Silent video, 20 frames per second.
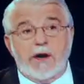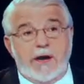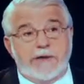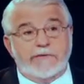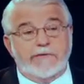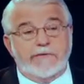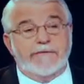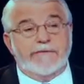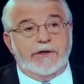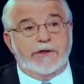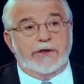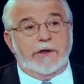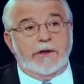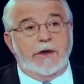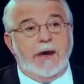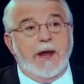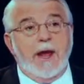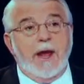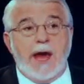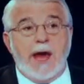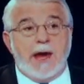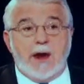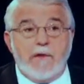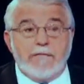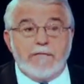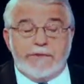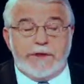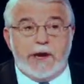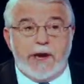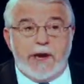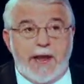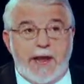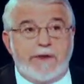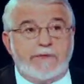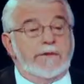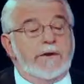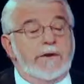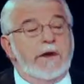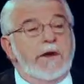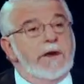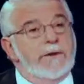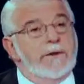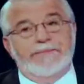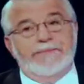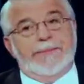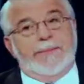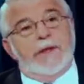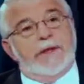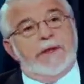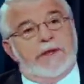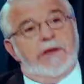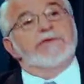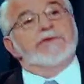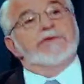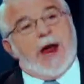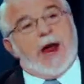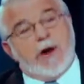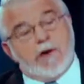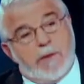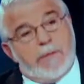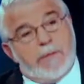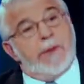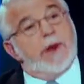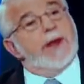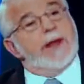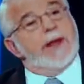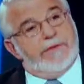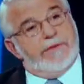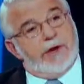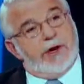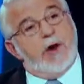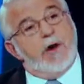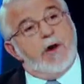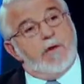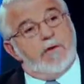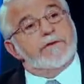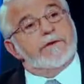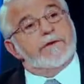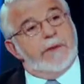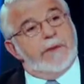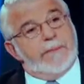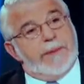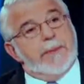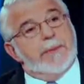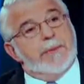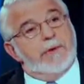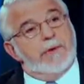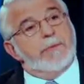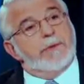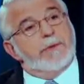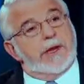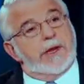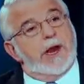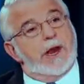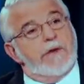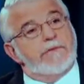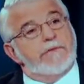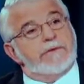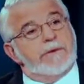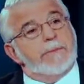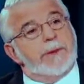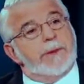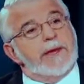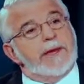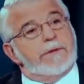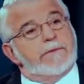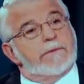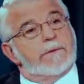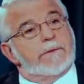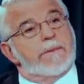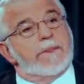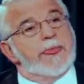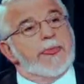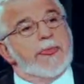less efficient and often less desirable in the goals of the people who put the laws in place.